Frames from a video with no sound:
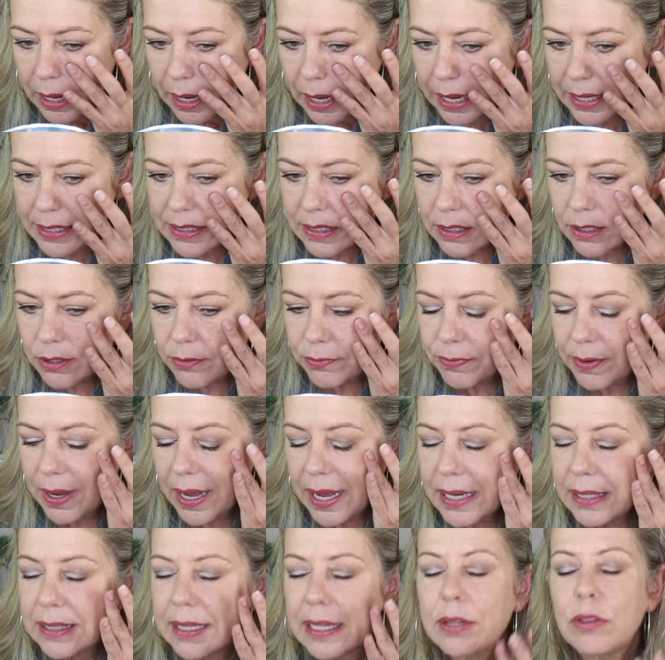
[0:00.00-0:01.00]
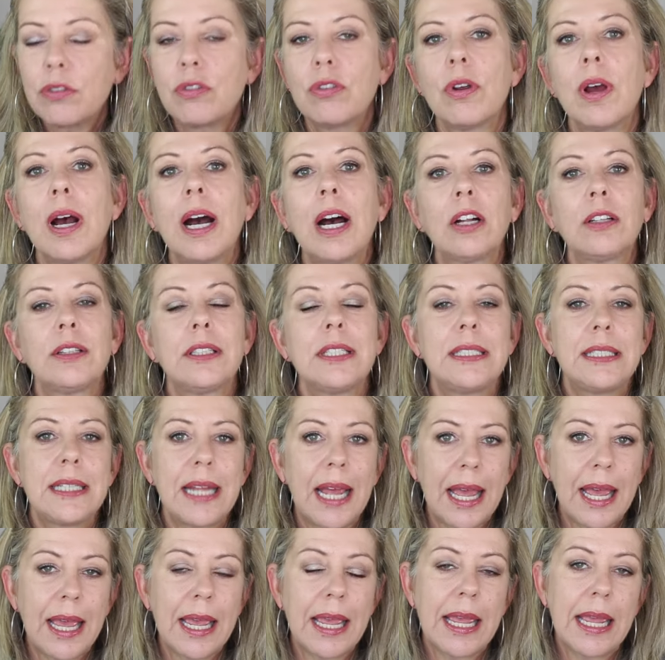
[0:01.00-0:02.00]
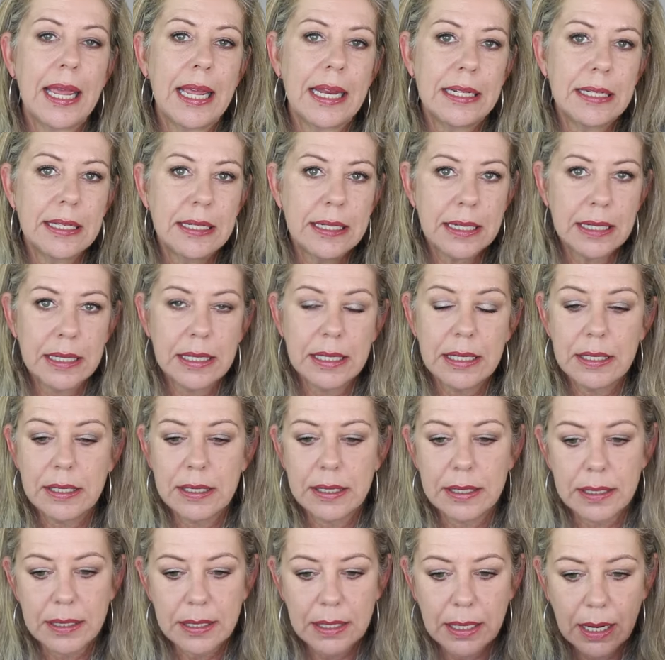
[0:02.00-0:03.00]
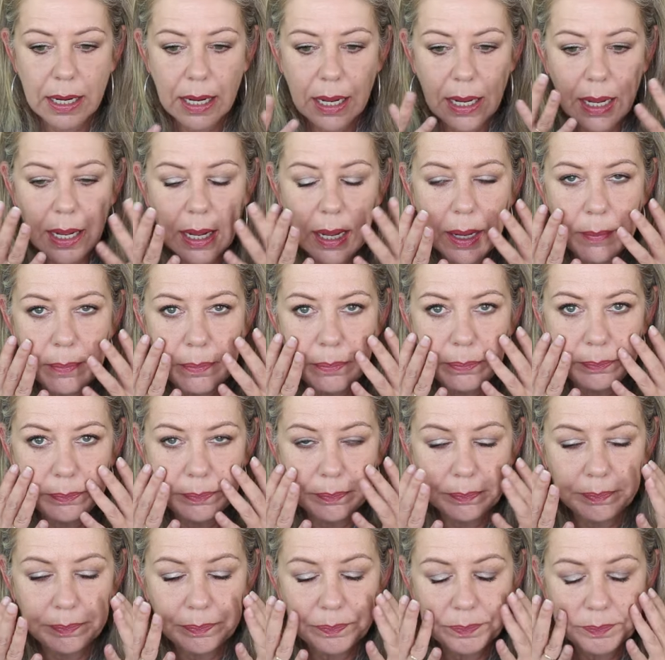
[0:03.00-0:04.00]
I did find that throughout the day, it did um,